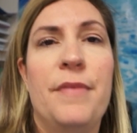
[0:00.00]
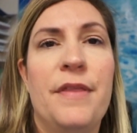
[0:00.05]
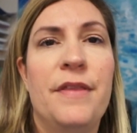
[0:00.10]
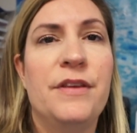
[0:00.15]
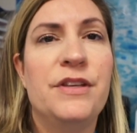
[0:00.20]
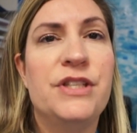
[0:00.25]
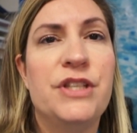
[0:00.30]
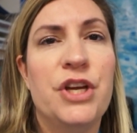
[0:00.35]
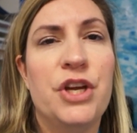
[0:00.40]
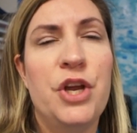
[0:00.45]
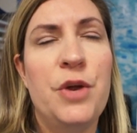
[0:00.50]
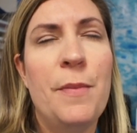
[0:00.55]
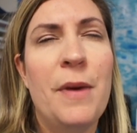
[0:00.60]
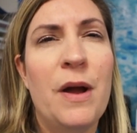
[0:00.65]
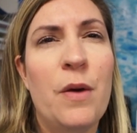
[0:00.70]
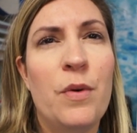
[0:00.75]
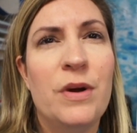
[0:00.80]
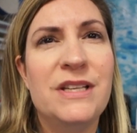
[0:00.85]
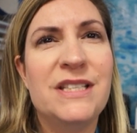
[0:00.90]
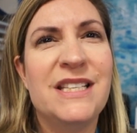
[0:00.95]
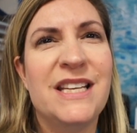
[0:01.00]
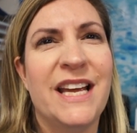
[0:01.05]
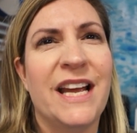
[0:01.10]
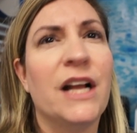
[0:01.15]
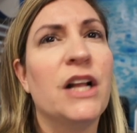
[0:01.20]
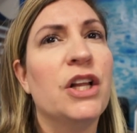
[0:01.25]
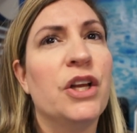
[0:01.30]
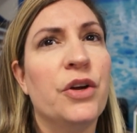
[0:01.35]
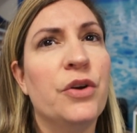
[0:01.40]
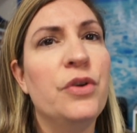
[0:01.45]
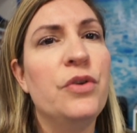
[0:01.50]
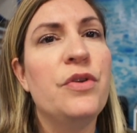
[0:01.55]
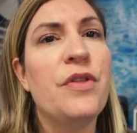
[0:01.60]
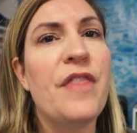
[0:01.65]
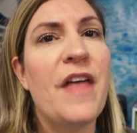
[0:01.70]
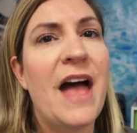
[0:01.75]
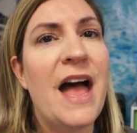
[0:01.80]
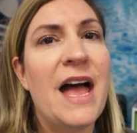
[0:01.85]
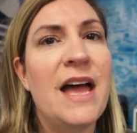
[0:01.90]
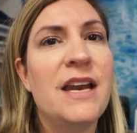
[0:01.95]
So you might want to include
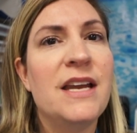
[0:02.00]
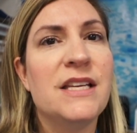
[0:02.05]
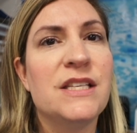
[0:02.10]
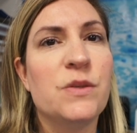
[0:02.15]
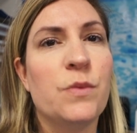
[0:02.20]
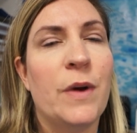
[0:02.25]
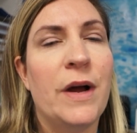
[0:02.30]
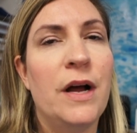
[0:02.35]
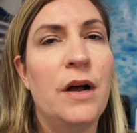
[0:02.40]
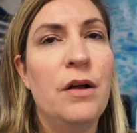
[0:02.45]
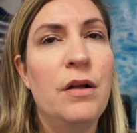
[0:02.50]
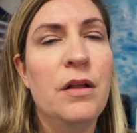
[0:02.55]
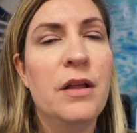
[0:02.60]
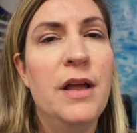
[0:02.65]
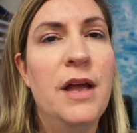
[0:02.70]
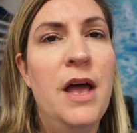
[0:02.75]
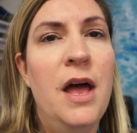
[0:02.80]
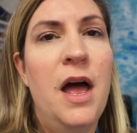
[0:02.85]
that as well.